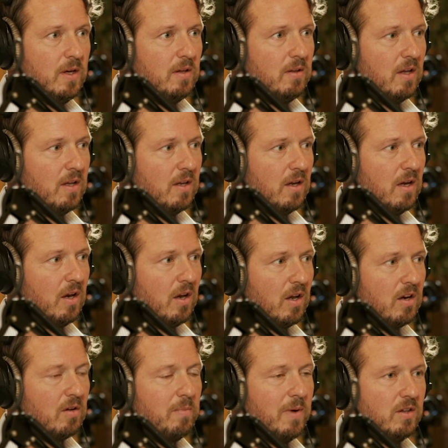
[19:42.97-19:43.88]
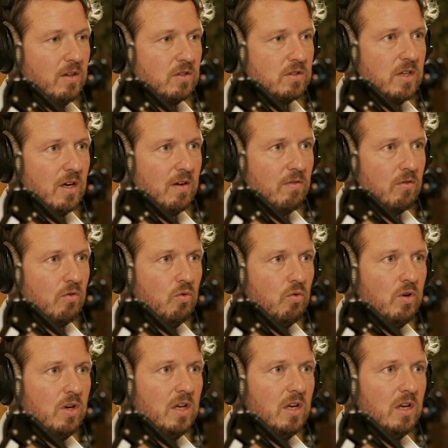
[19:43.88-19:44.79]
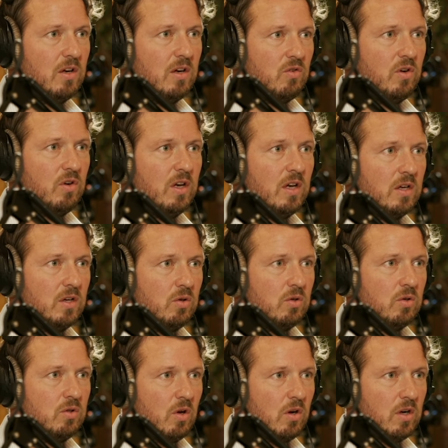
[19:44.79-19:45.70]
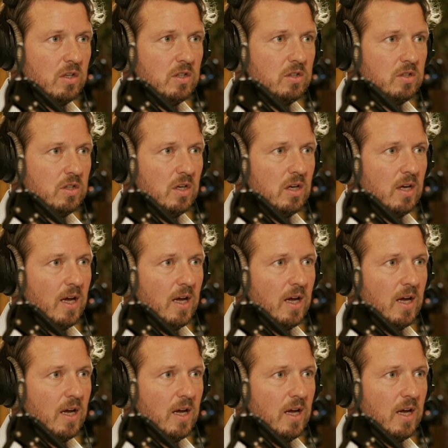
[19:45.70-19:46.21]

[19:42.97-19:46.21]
that a lot of mentors have really, really good knowledge,